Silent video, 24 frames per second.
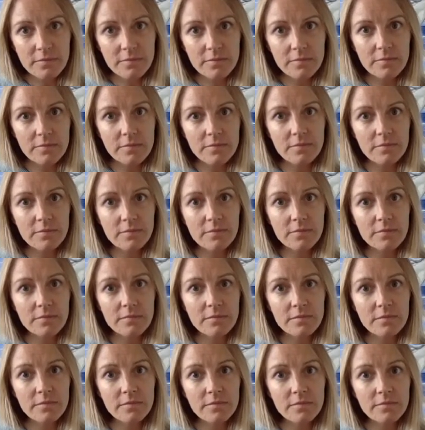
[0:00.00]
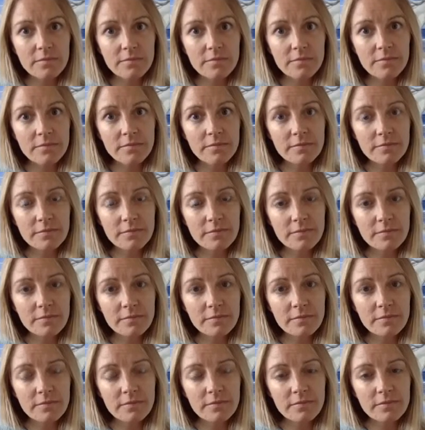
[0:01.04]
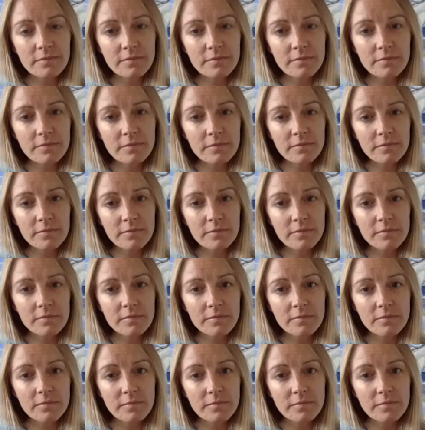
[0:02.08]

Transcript: (silent)